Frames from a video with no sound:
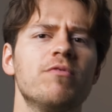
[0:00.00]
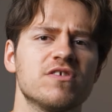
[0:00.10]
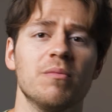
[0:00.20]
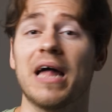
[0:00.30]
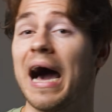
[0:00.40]
over
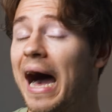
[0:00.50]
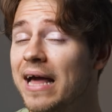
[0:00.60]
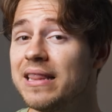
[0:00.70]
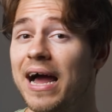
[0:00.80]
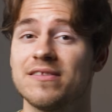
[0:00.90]
some of the
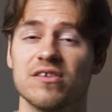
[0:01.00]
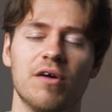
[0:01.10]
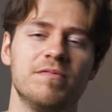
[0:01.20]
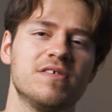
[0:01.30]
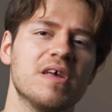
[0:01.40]
highlights
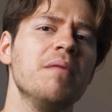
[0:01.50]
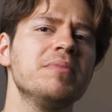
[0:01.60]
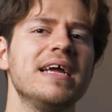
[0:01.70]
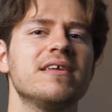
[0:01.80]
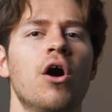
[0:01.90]
of this
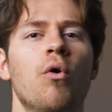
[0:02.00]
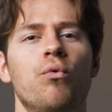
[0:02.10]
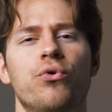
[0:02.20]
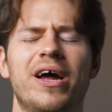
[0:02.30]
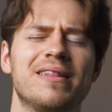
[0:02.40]
update,
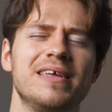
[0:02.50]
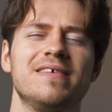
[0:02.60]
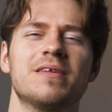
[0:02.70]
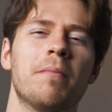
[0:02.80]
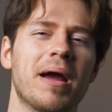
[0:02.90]
or at
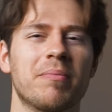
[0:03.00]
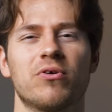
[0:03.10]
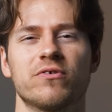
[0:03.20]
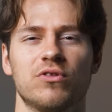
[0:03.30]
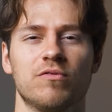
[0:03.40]
least my
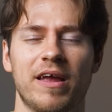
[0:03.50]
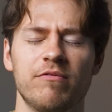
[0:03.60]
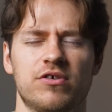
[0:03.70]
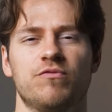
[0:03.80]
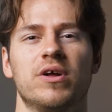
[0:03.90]
personal favorite